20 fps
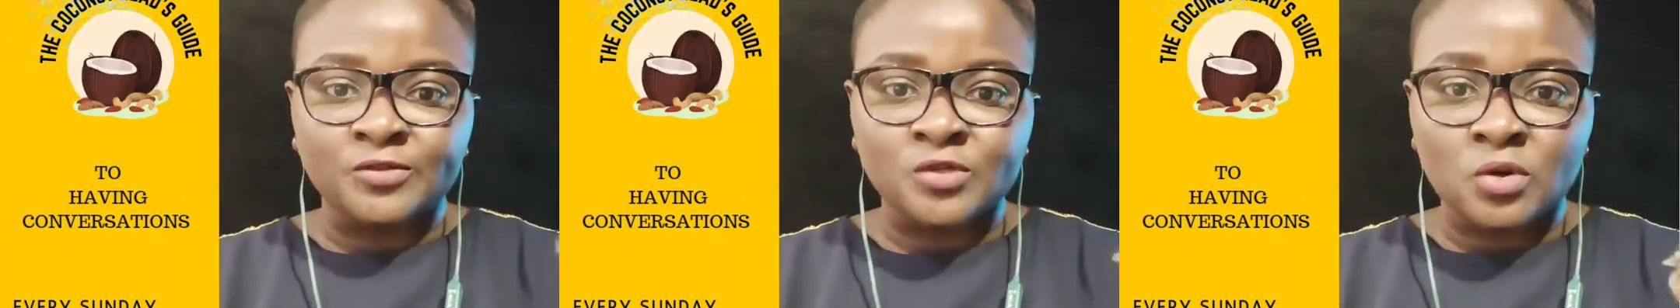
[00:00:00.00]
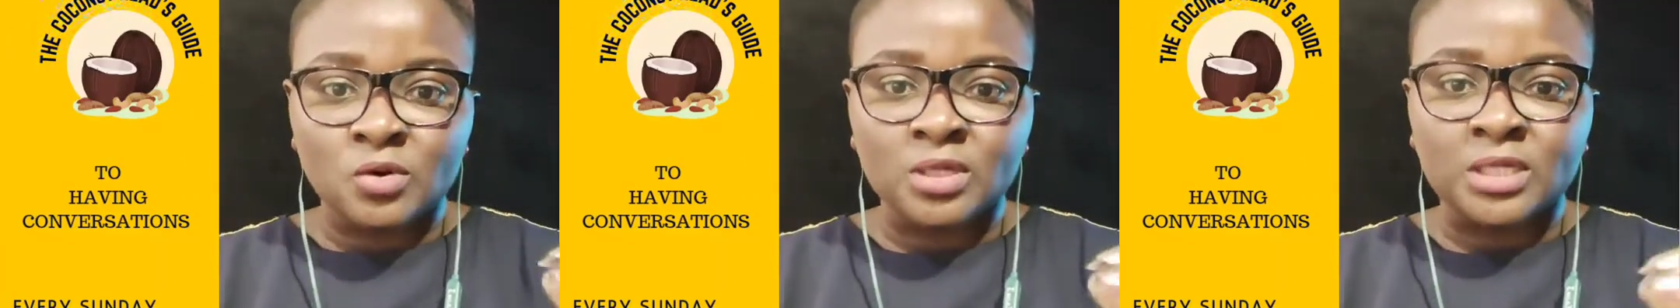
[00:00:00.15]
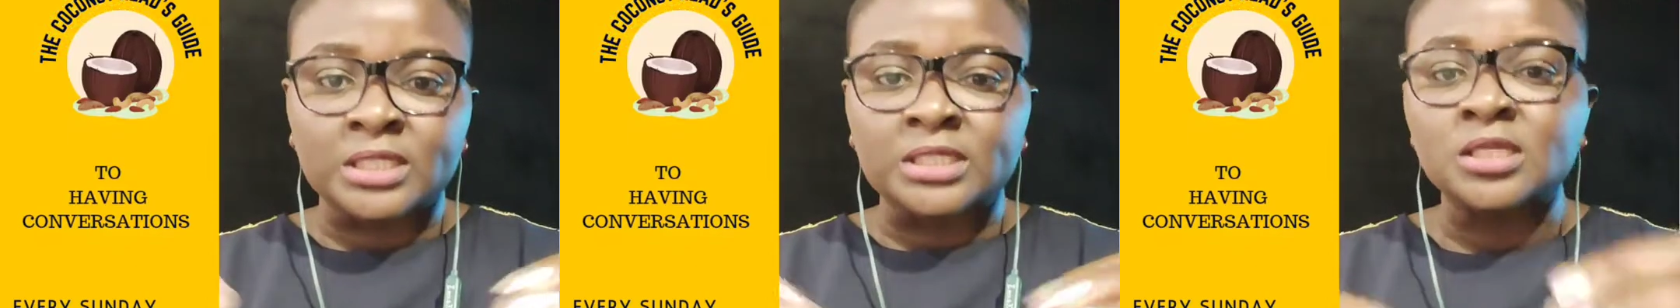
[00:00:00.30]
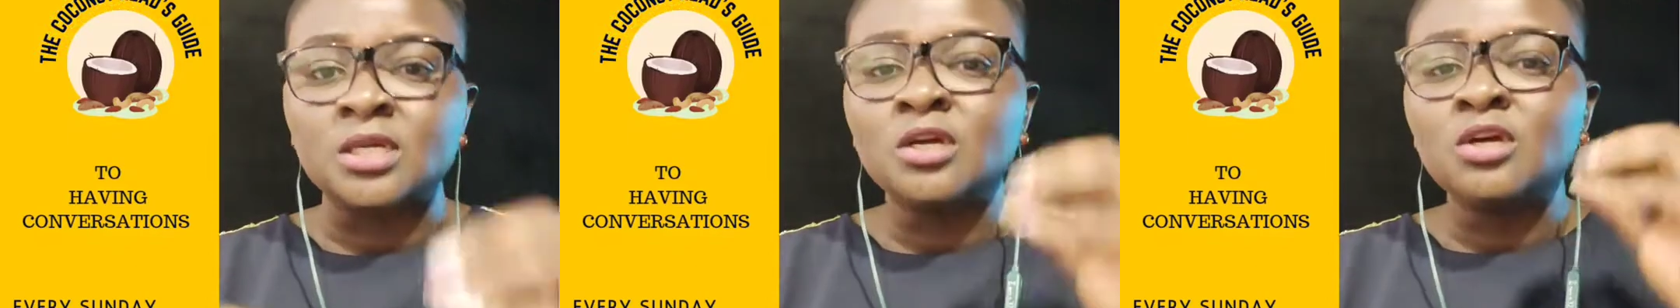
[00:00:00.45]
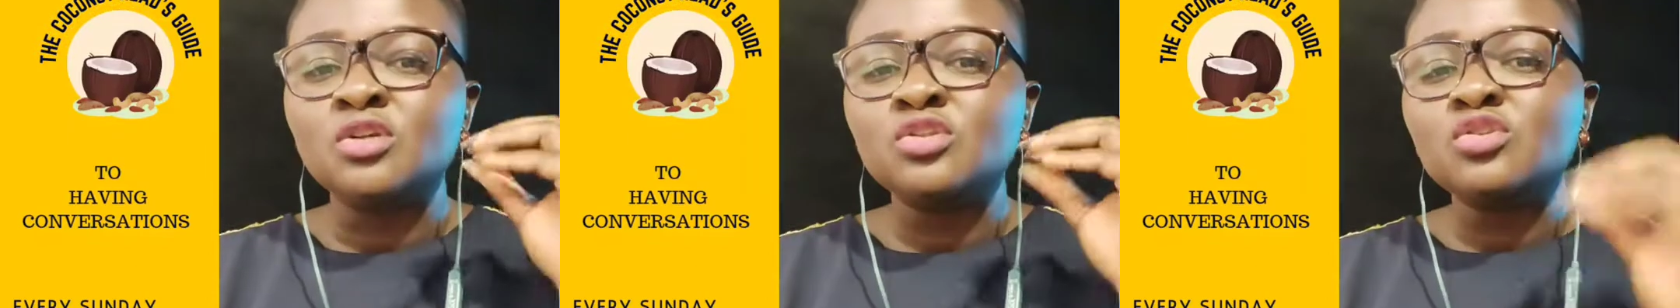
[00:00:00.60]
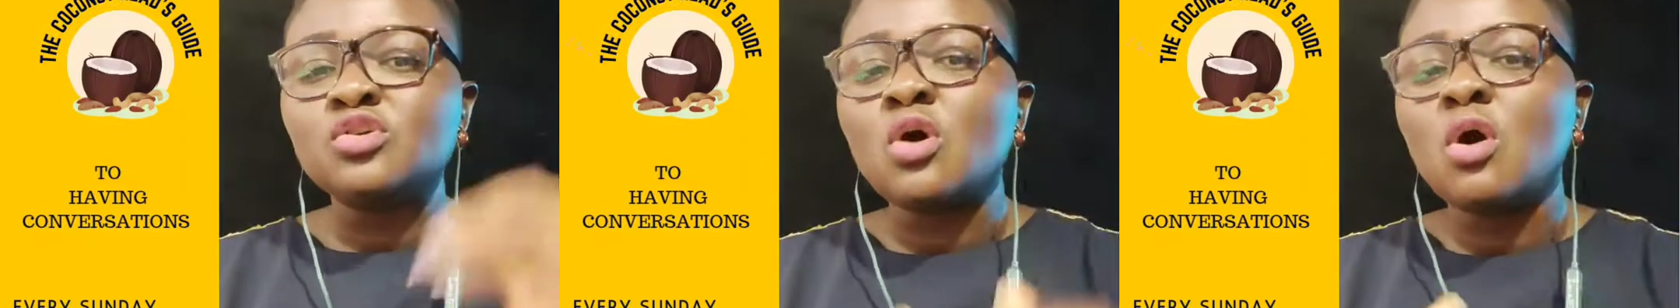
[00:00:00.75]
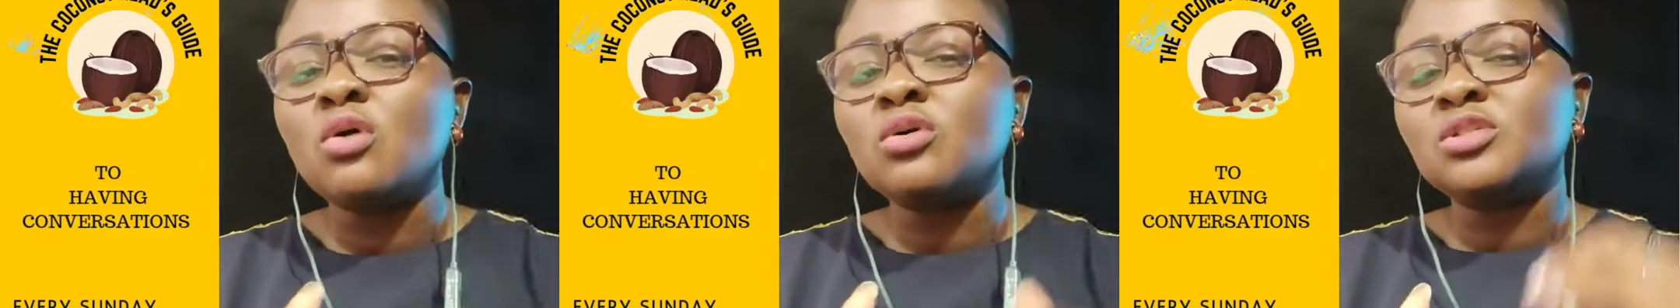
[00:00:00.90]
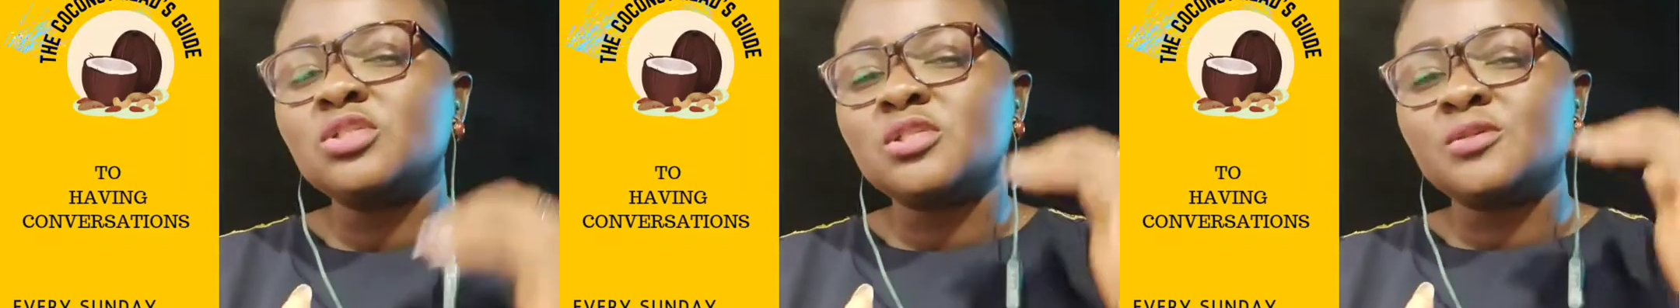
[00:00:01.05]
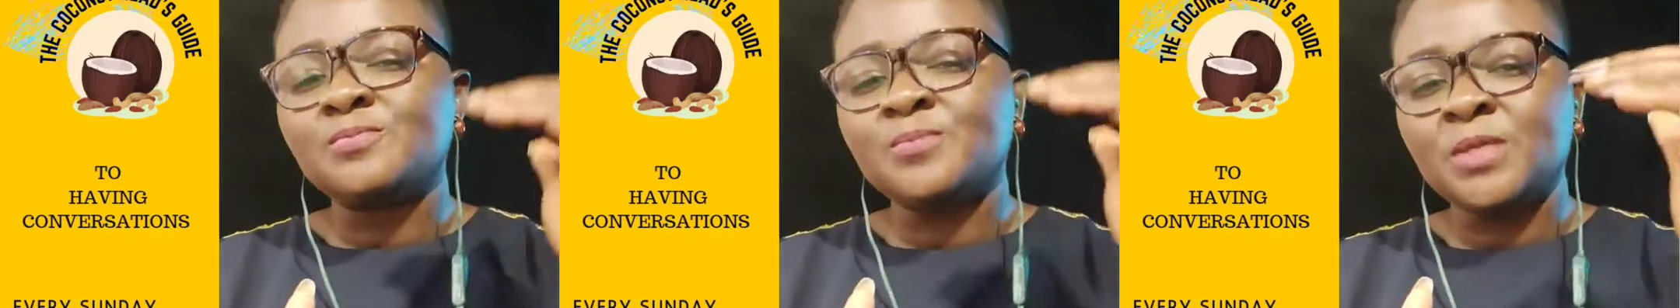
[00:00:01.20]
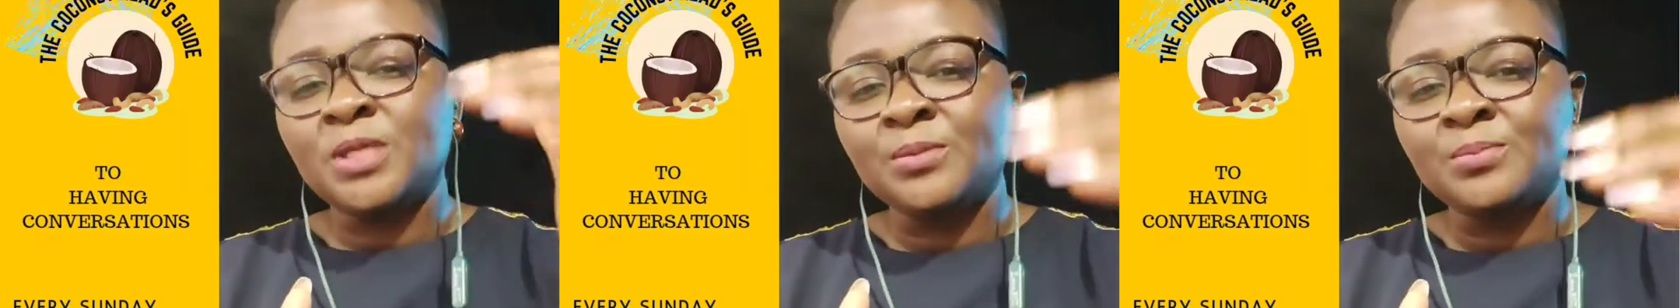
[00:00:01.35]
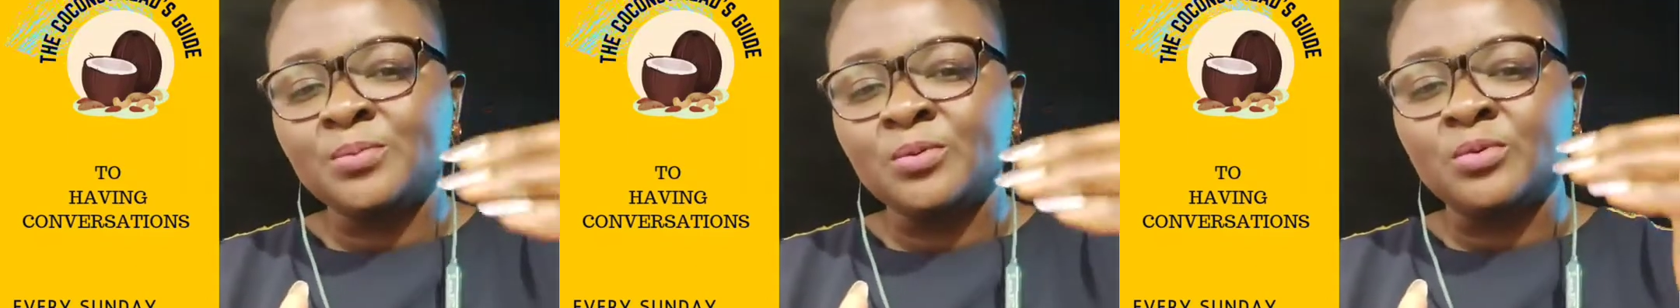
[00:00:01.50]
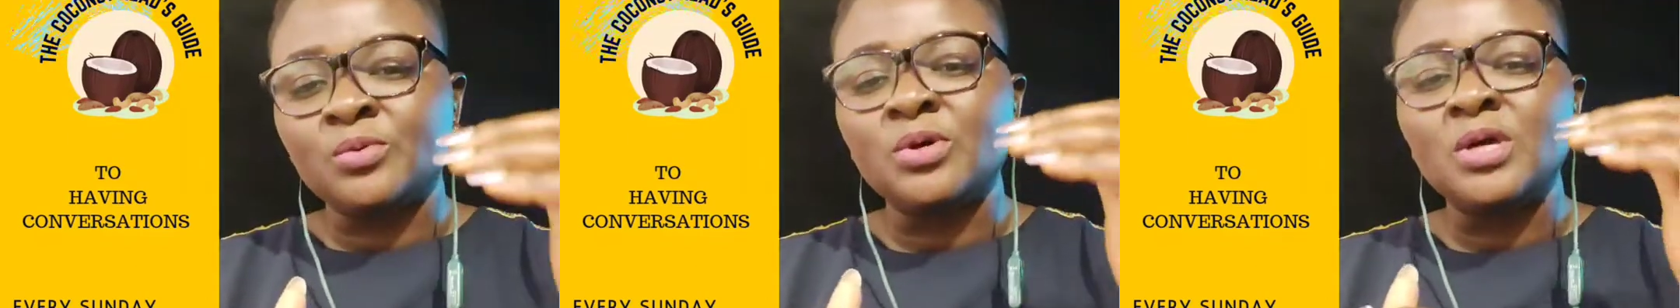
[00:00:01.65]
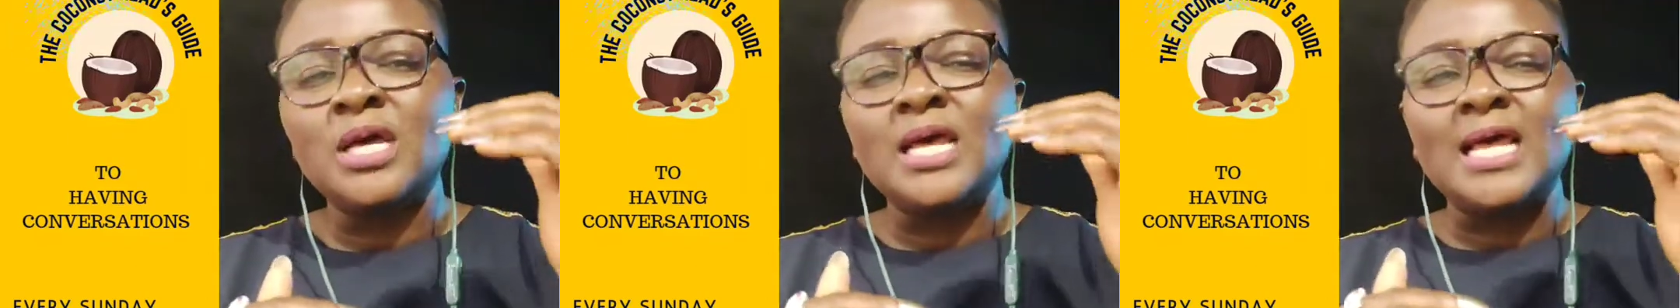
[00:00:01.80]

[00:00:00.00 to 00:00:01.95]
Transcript: talking. Talk to people.